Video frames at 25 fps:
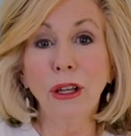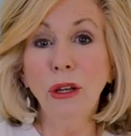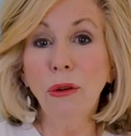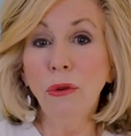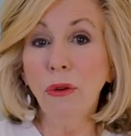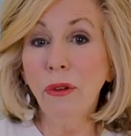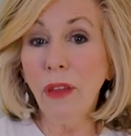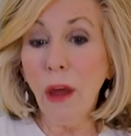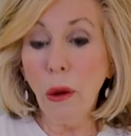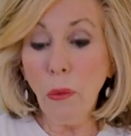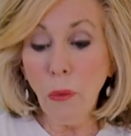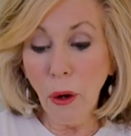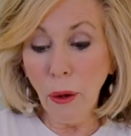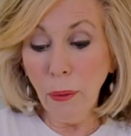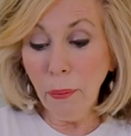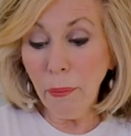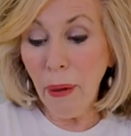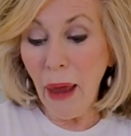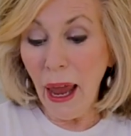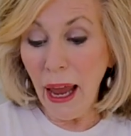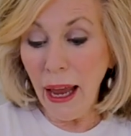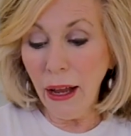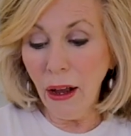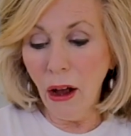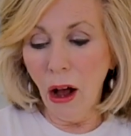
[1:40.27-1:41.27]
They weren't
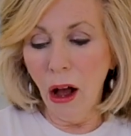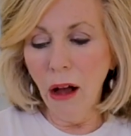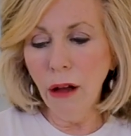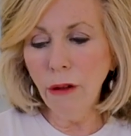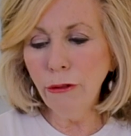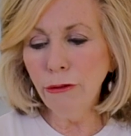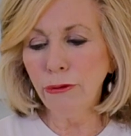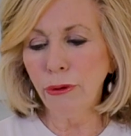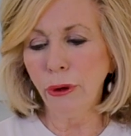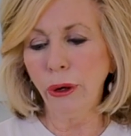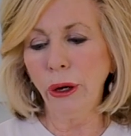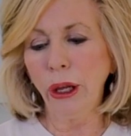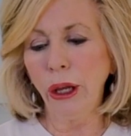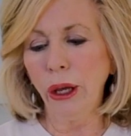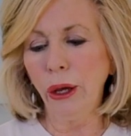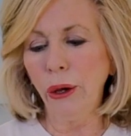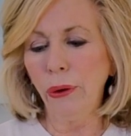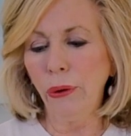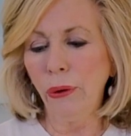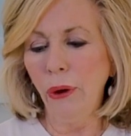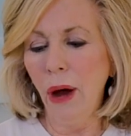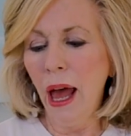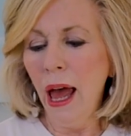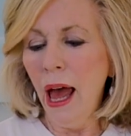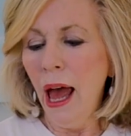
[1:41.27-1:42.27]
paying off for you.
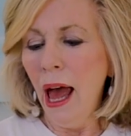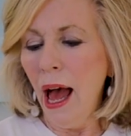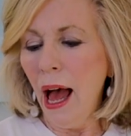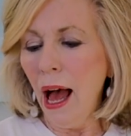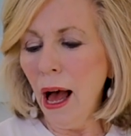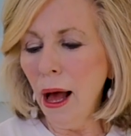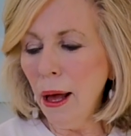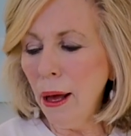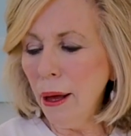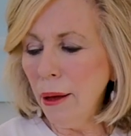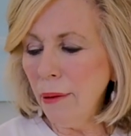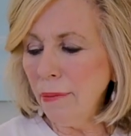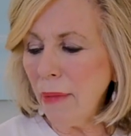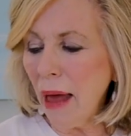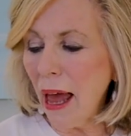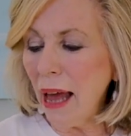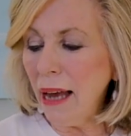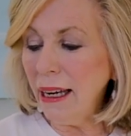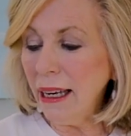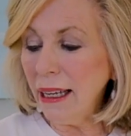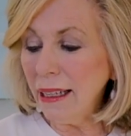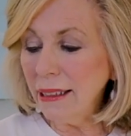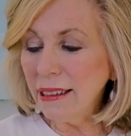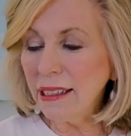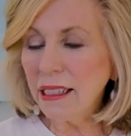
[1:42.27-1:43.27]
And
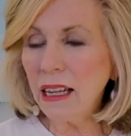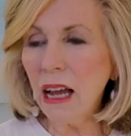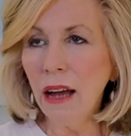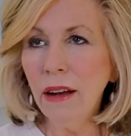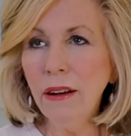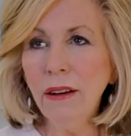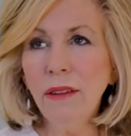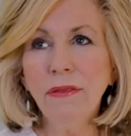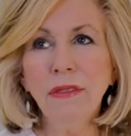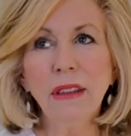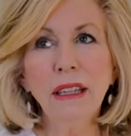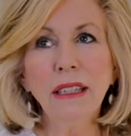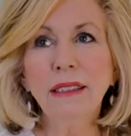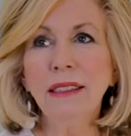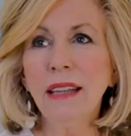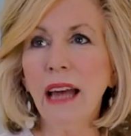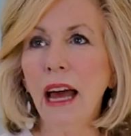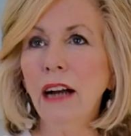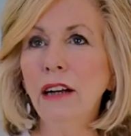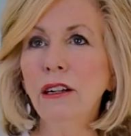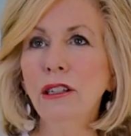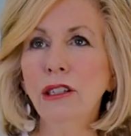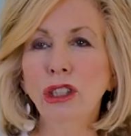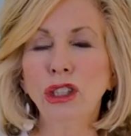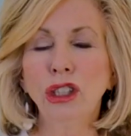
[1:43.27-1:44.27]
it's kind of this
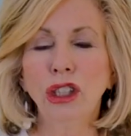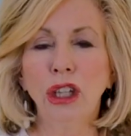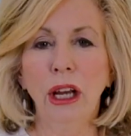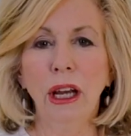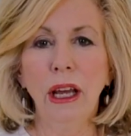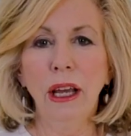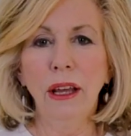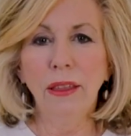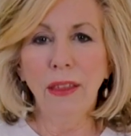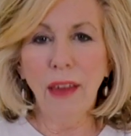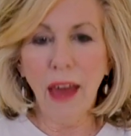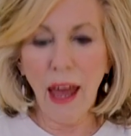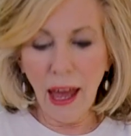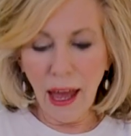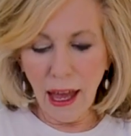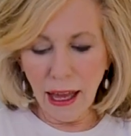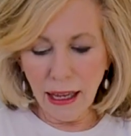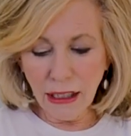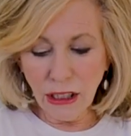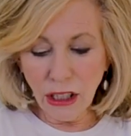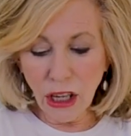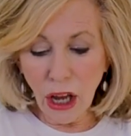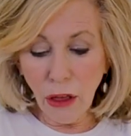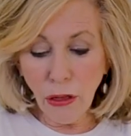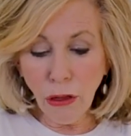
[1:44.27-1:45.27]
energy
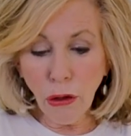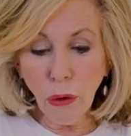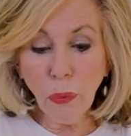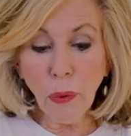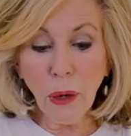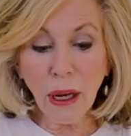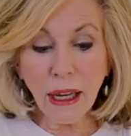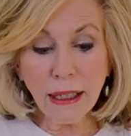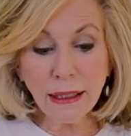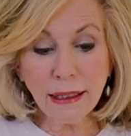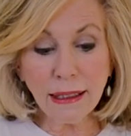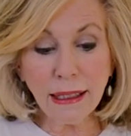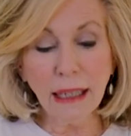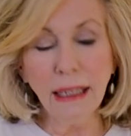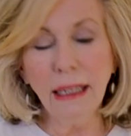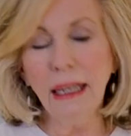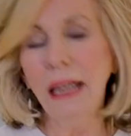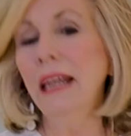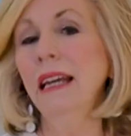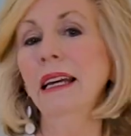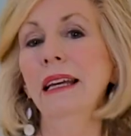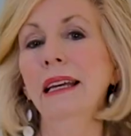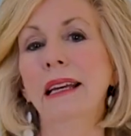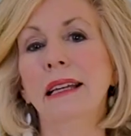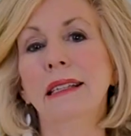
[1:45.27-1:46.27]
that the reason
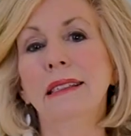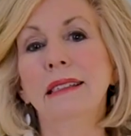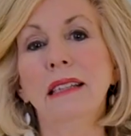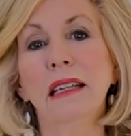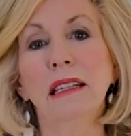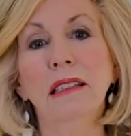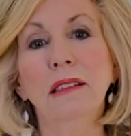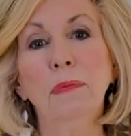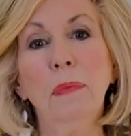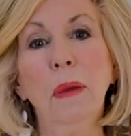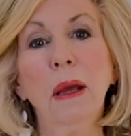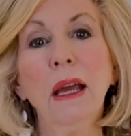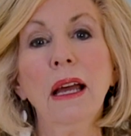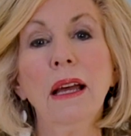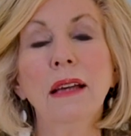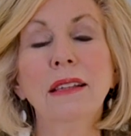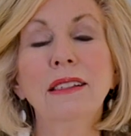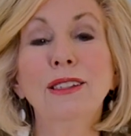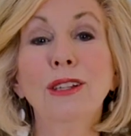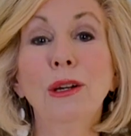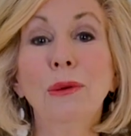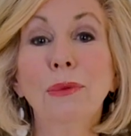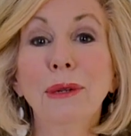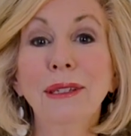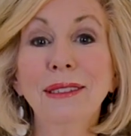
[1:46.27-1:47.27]
is
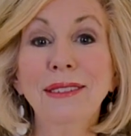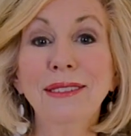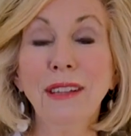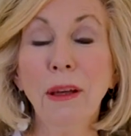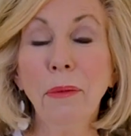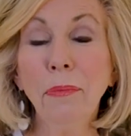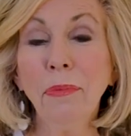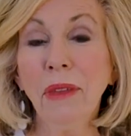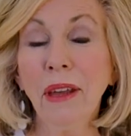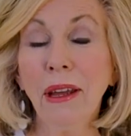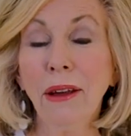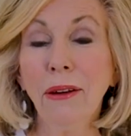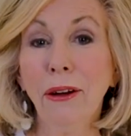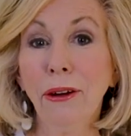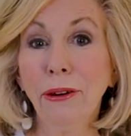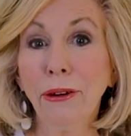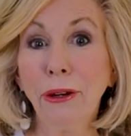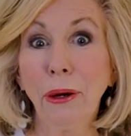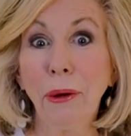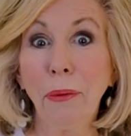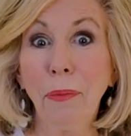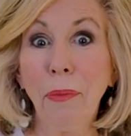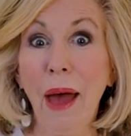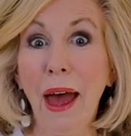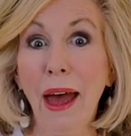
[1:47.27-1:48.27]
because there was something on
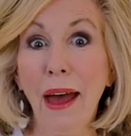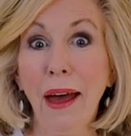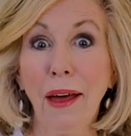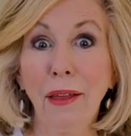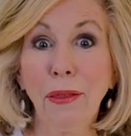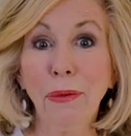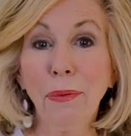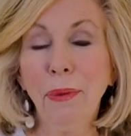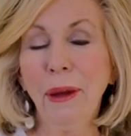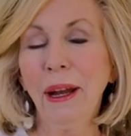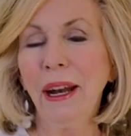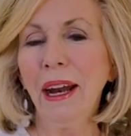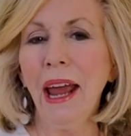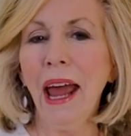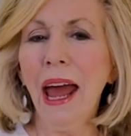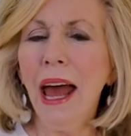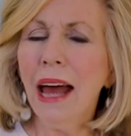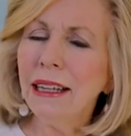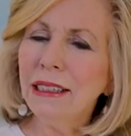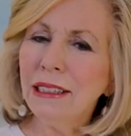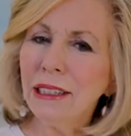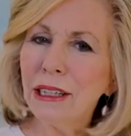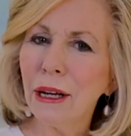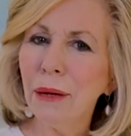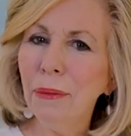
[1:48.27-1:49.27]
your path, but it
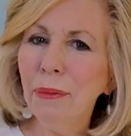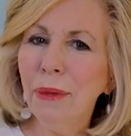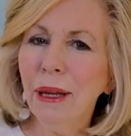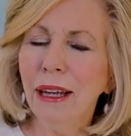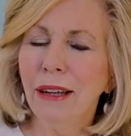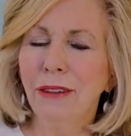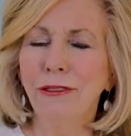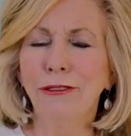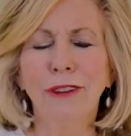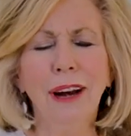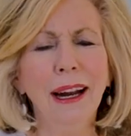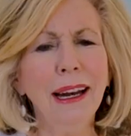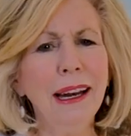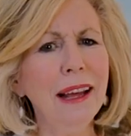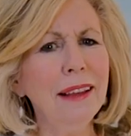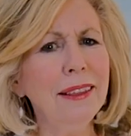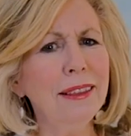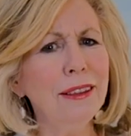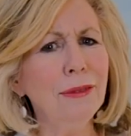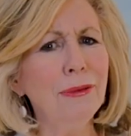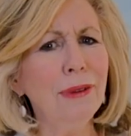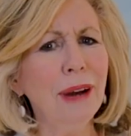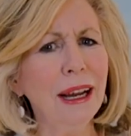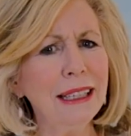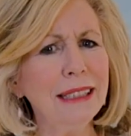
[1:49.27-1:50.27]
had to come in right
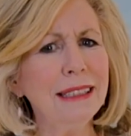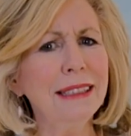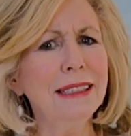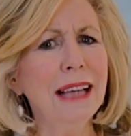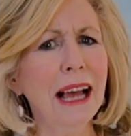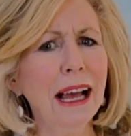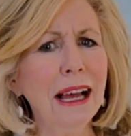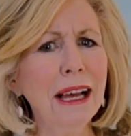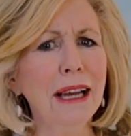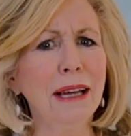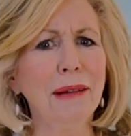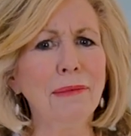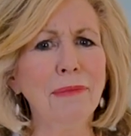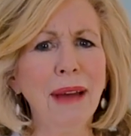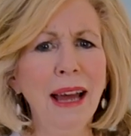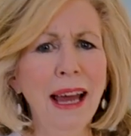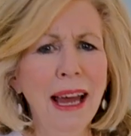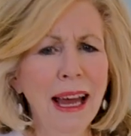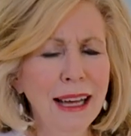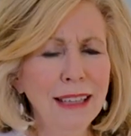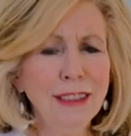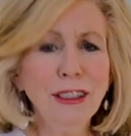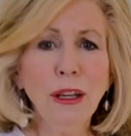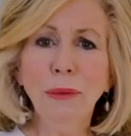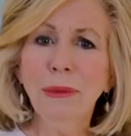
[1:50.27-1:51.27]
at the right time.
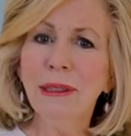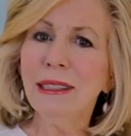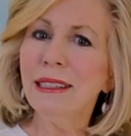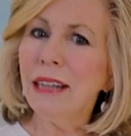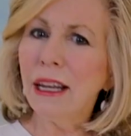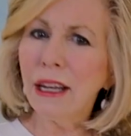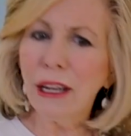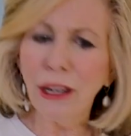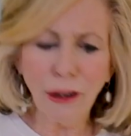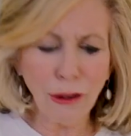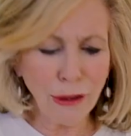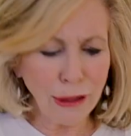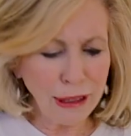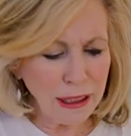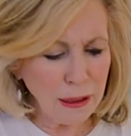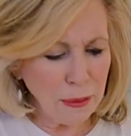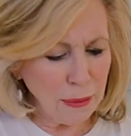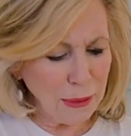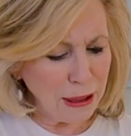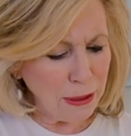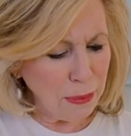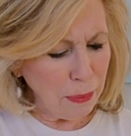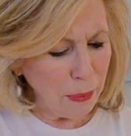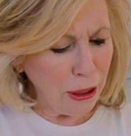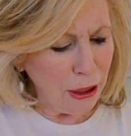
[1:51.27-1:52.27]
It's almost like a
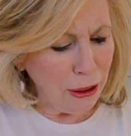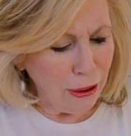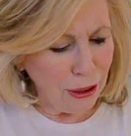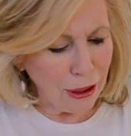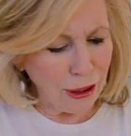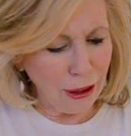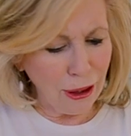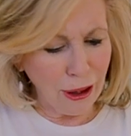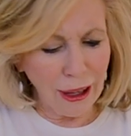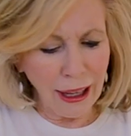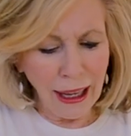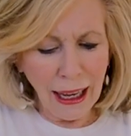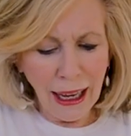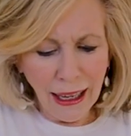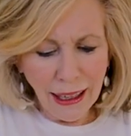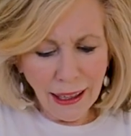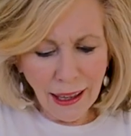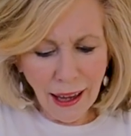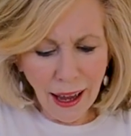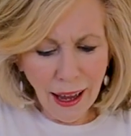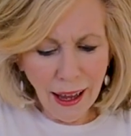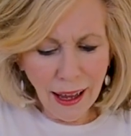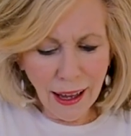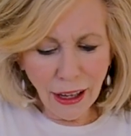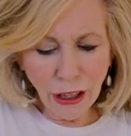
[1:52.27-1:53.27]
Christmas miracle.
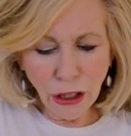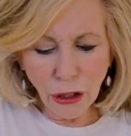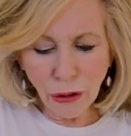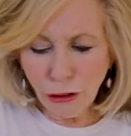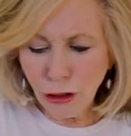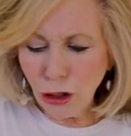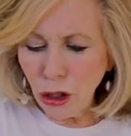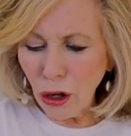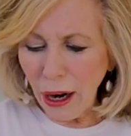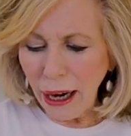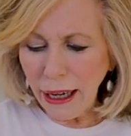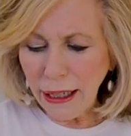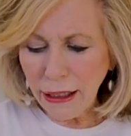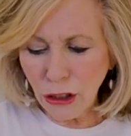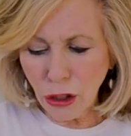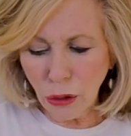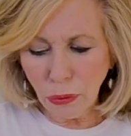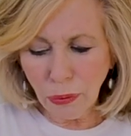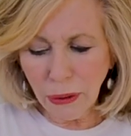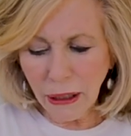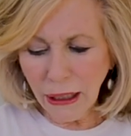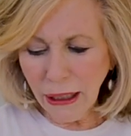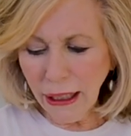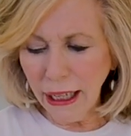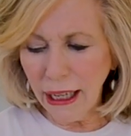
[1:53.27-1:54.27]
Yeah, you're trying to
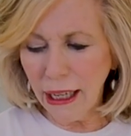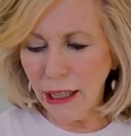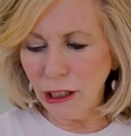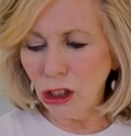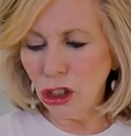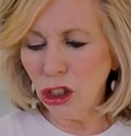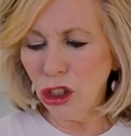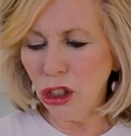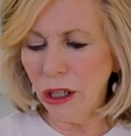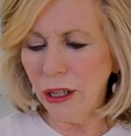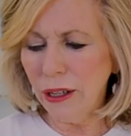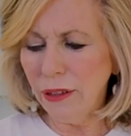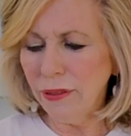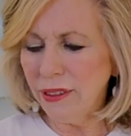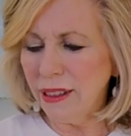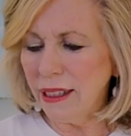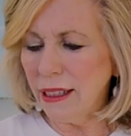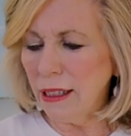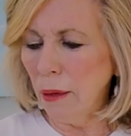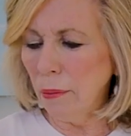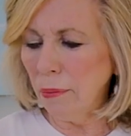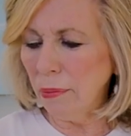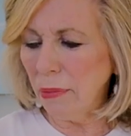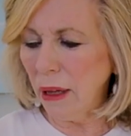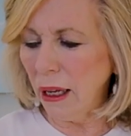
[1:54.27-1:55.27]
really achieve
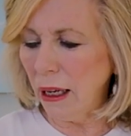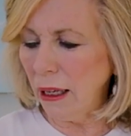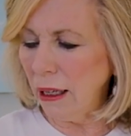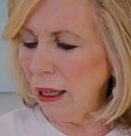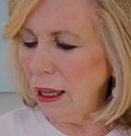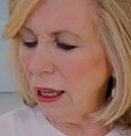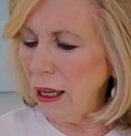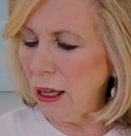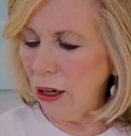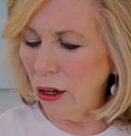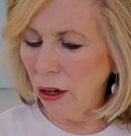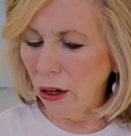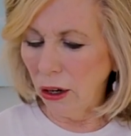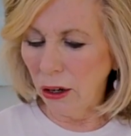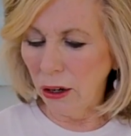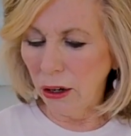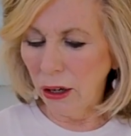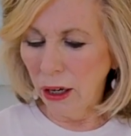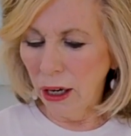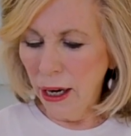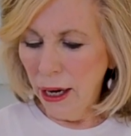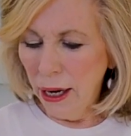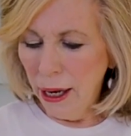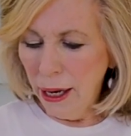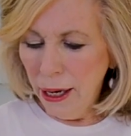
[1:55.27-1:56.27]
something
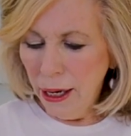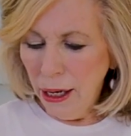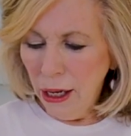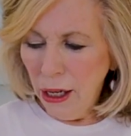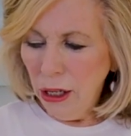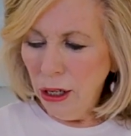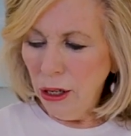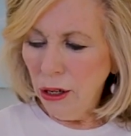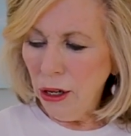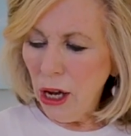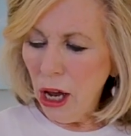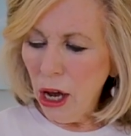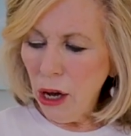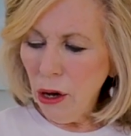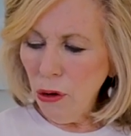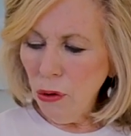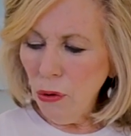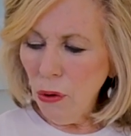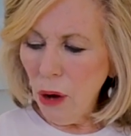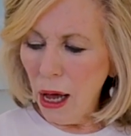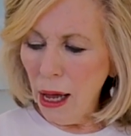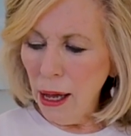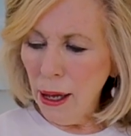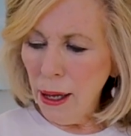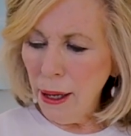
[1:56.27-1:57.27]
here. You
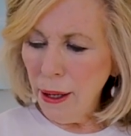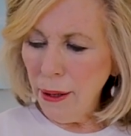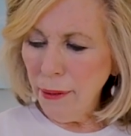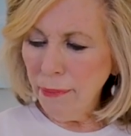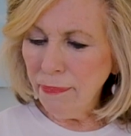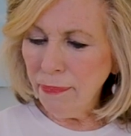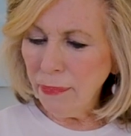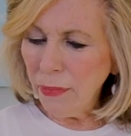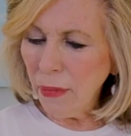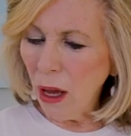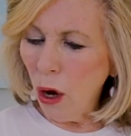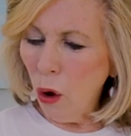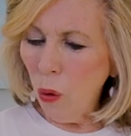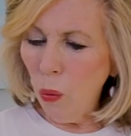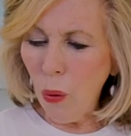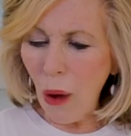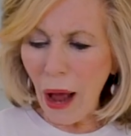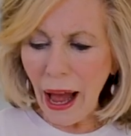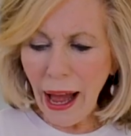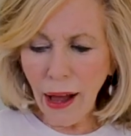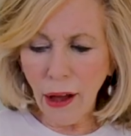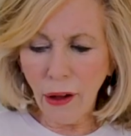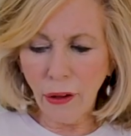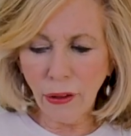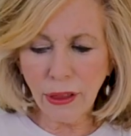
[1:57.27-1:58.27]
know,
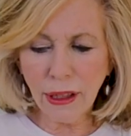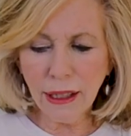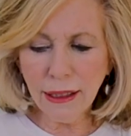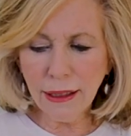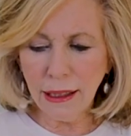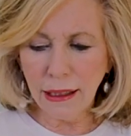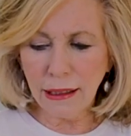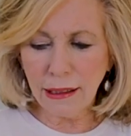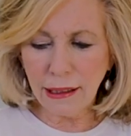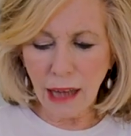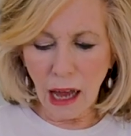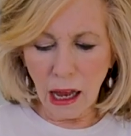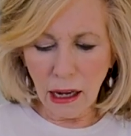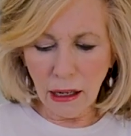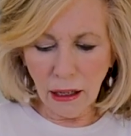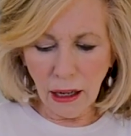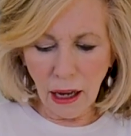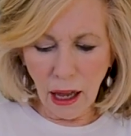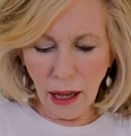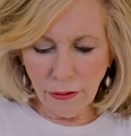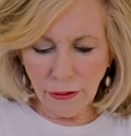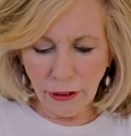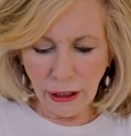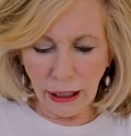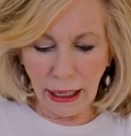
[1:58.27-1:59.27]
wow, this is
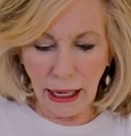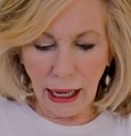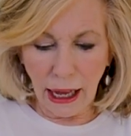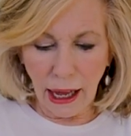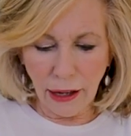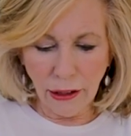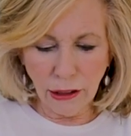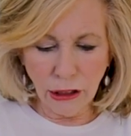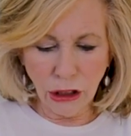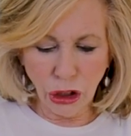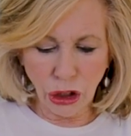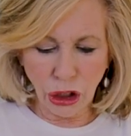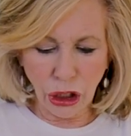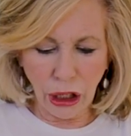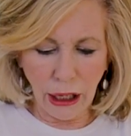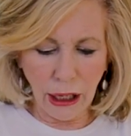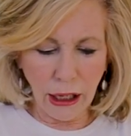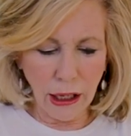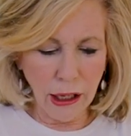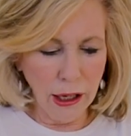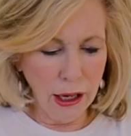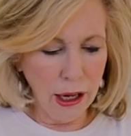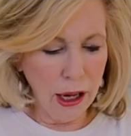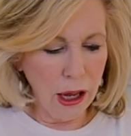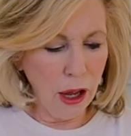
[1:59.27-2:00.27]
lovely energy.